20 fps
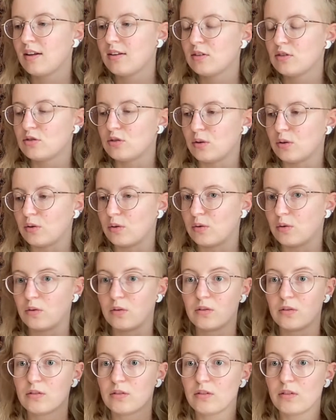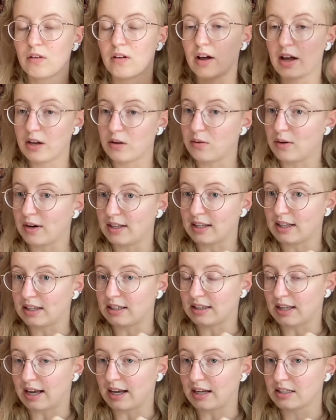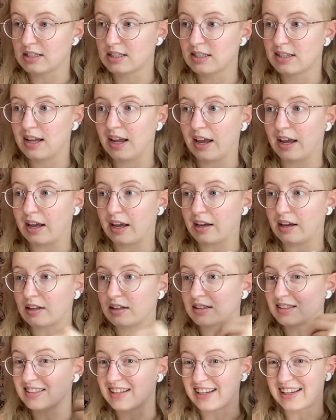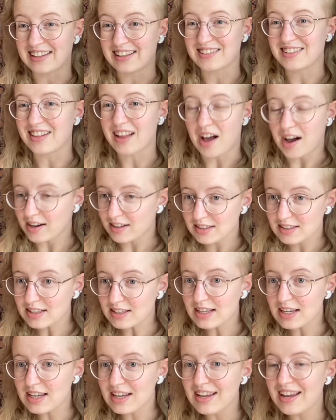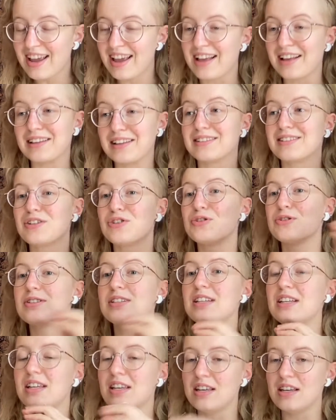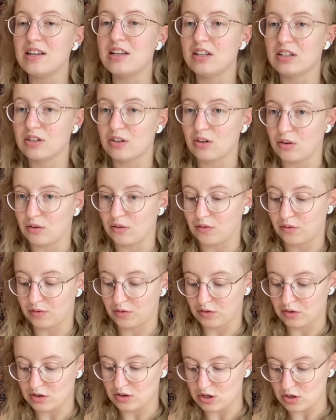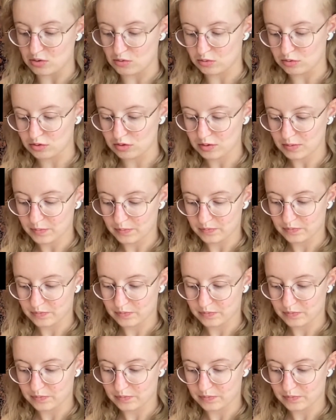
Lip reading: So I quite like that. And I guess lastly is just the ease of use.